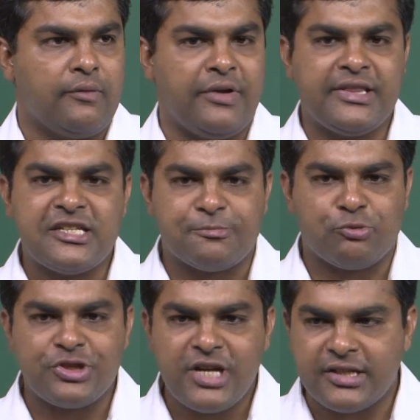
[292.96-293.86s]
When this
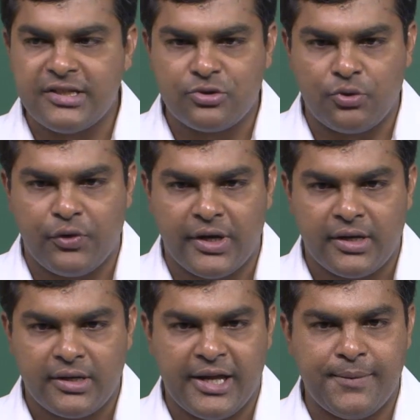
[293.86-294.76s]
project is
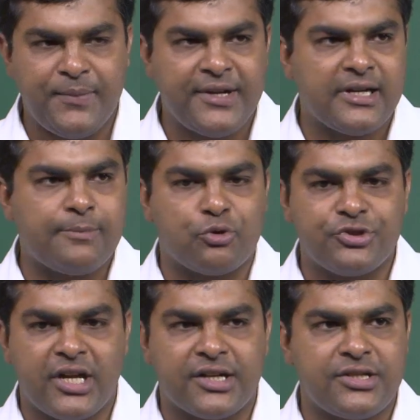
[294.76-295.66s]
over, NPTEL
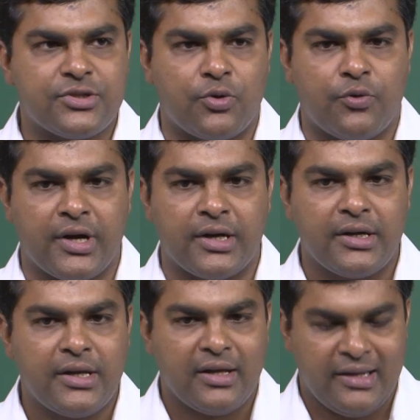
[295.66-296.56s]
project is over,
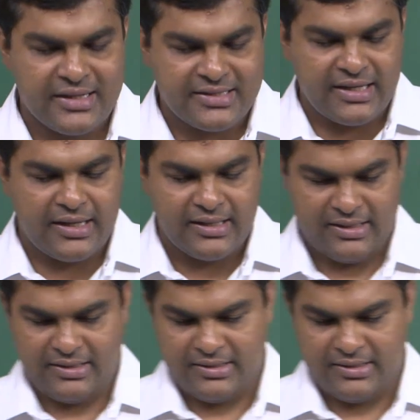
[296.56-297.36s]
let us say